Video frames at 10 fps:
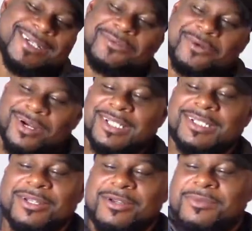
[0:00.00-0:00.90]
walking
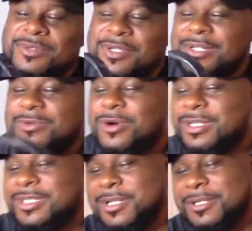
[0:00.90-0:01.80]

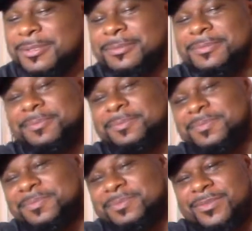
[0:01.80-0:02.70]
slow.
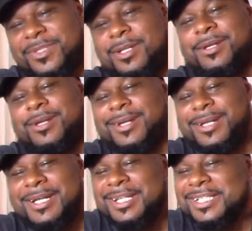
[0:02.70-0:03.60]

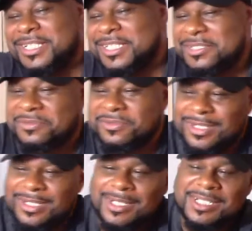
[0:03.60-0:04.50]
Yeah,
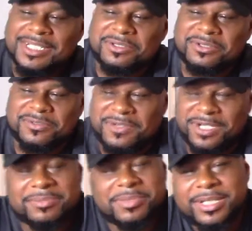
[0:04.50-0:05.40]
this was funny,
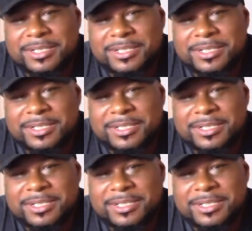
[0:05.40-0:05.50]
man.